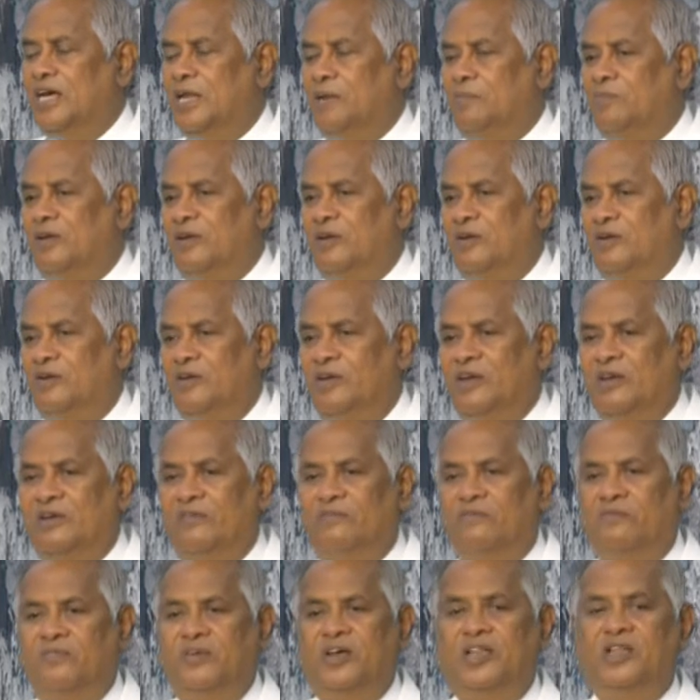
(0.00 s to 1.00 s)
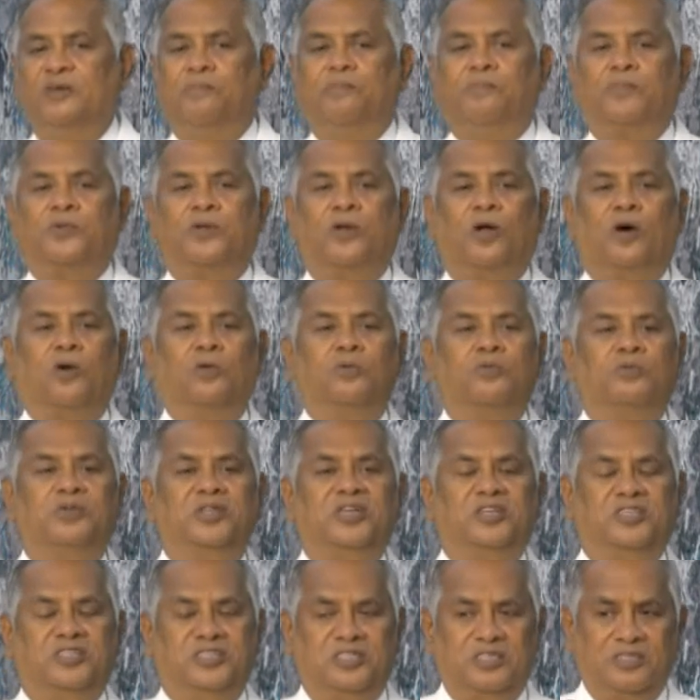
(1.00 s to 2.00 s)
can be very
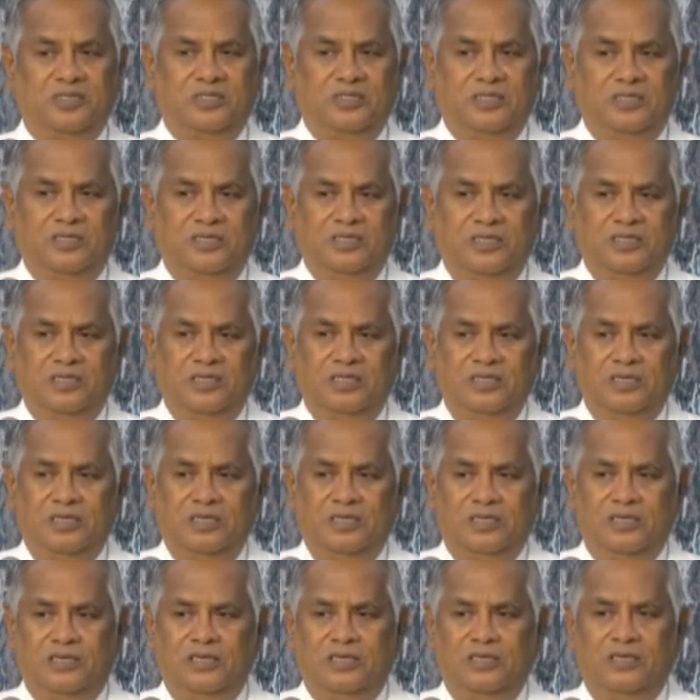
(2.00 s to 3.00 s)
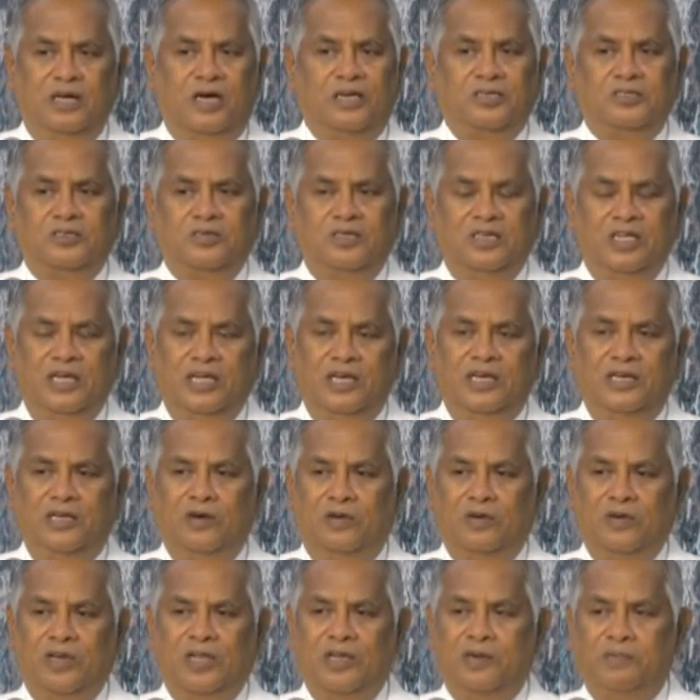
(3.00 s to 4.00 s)
proudish not to kneel
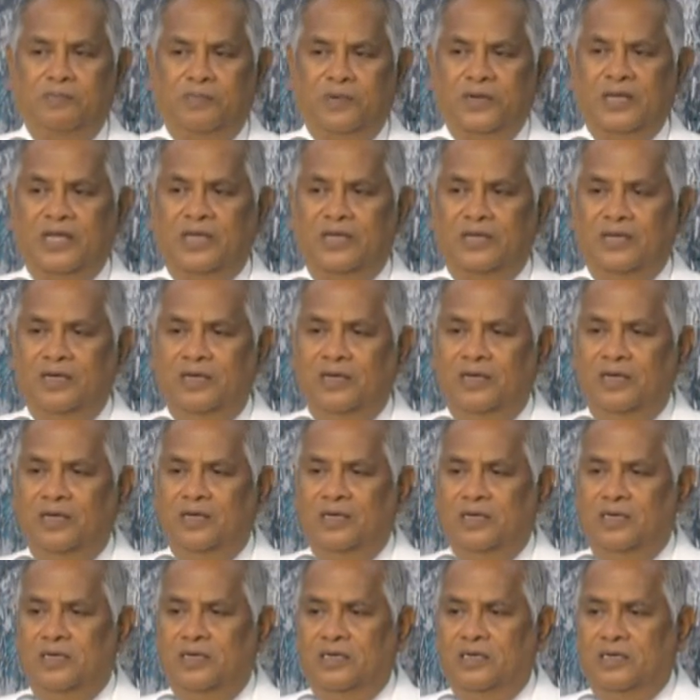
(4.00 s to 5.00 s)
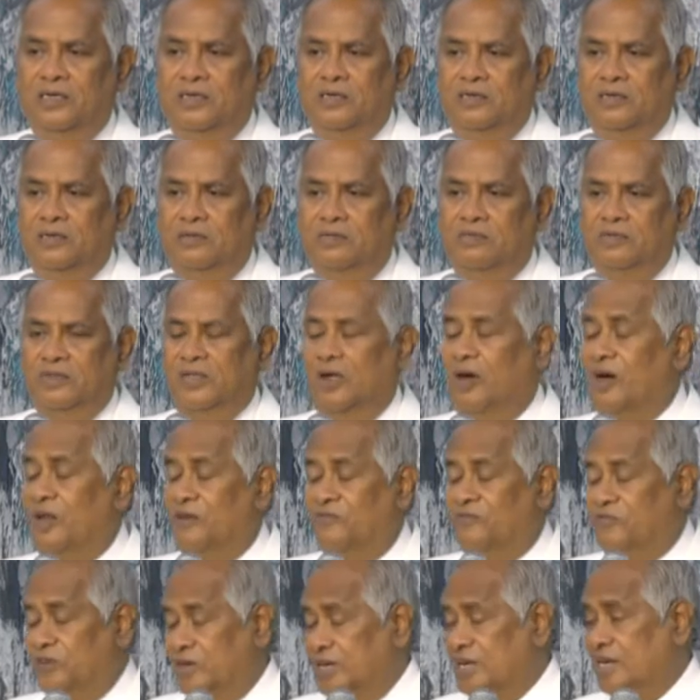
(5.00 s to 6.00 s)
down and pray. With
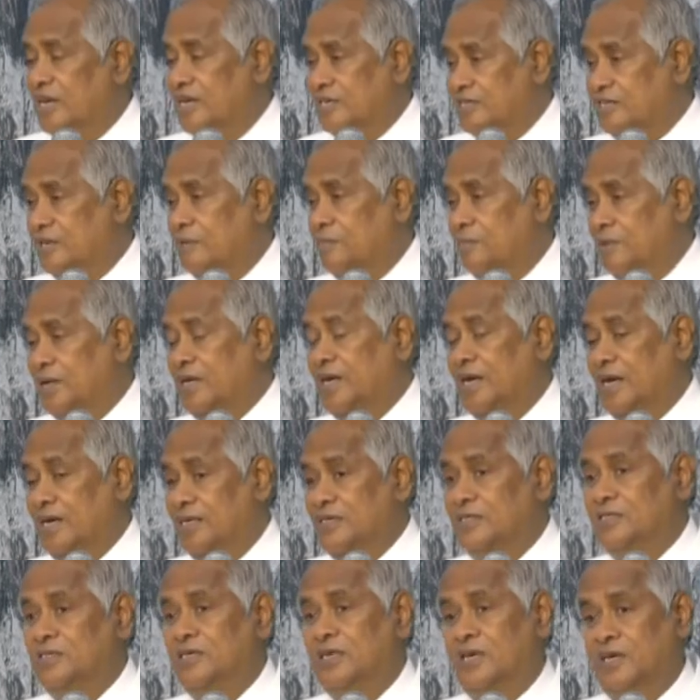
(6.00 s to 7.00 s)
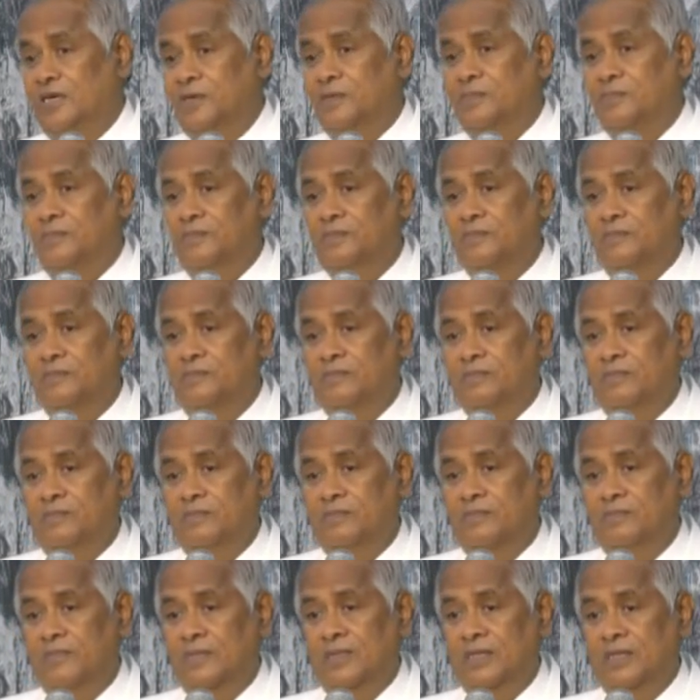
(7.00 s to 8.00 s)
all fear and trembling, I say.
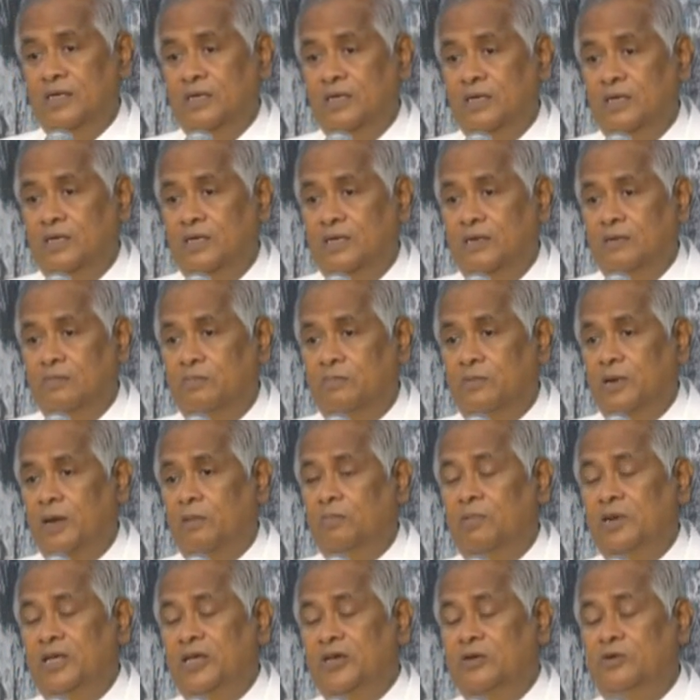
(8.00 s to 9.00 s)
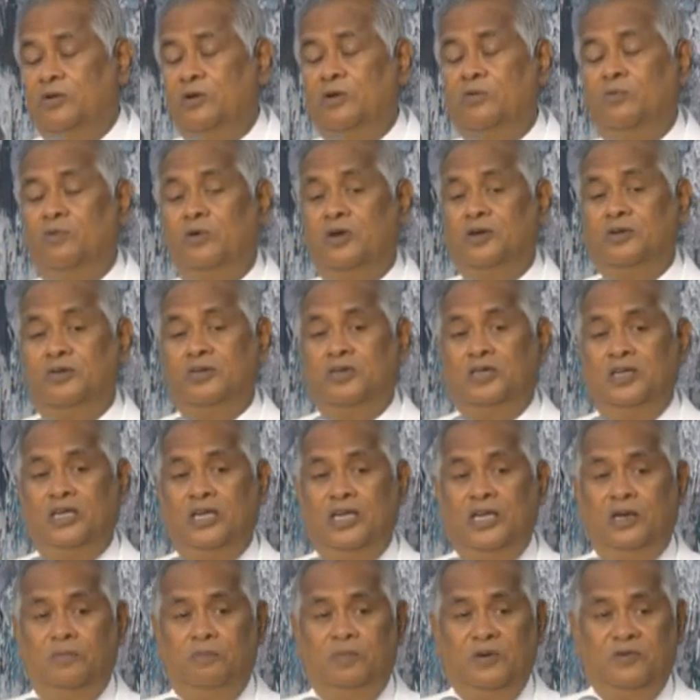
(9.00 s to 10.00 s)
Probably you don't want to
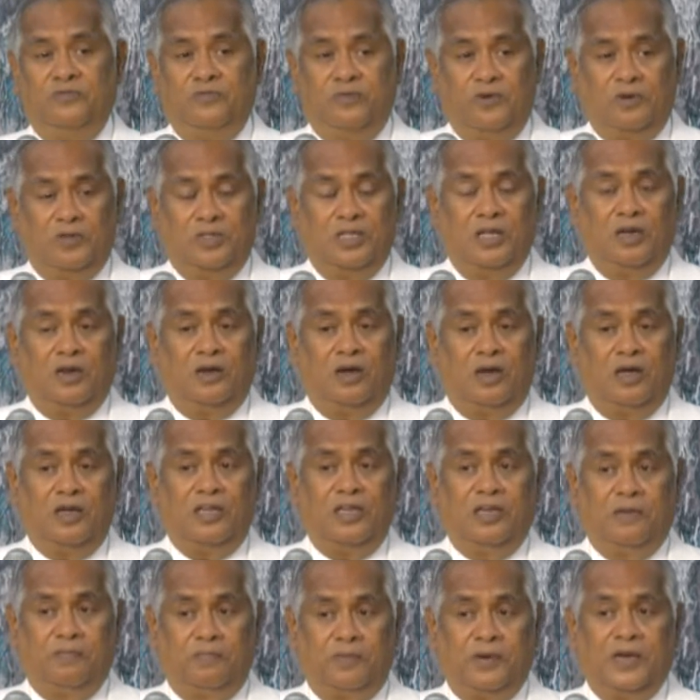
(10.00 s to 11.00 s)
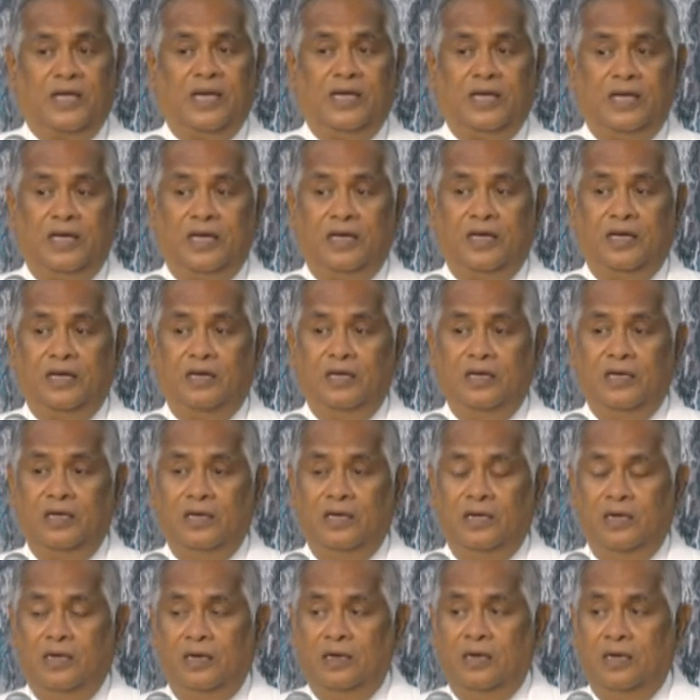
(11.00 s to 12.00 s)
kneel before the Lord in prayer.
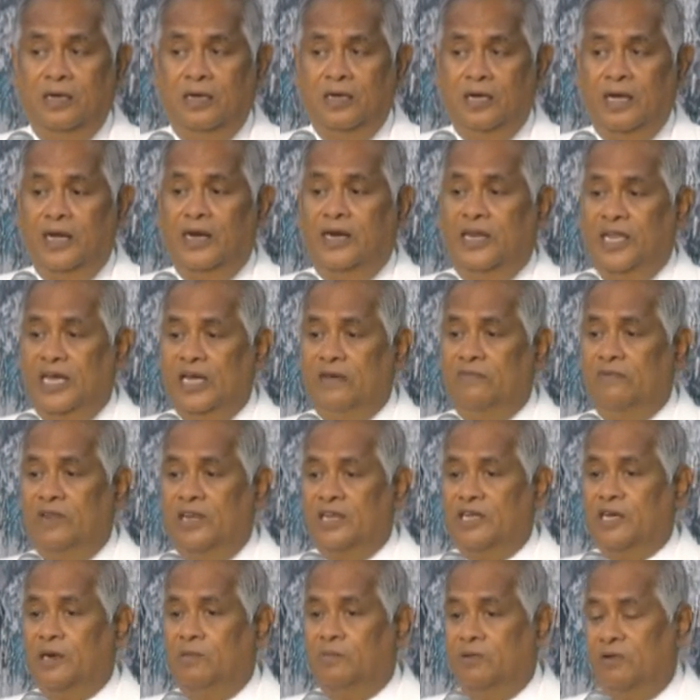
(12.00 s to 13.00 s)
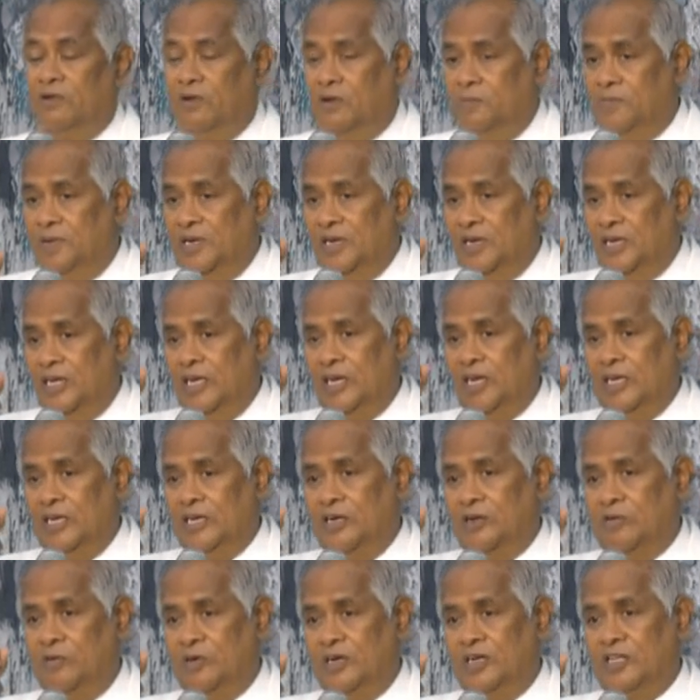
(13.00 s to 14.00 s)
A day will come, you will be
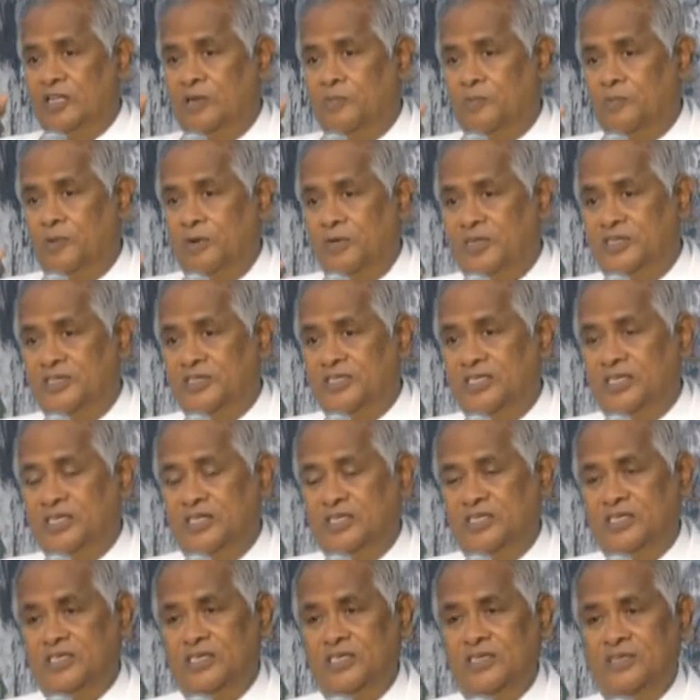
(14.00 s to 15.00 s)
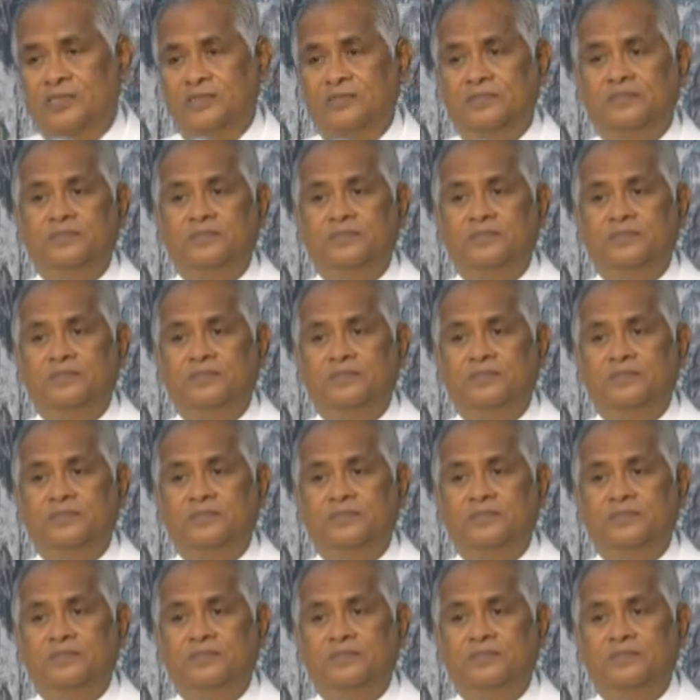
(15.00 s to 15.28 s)
kneeling down in the police station.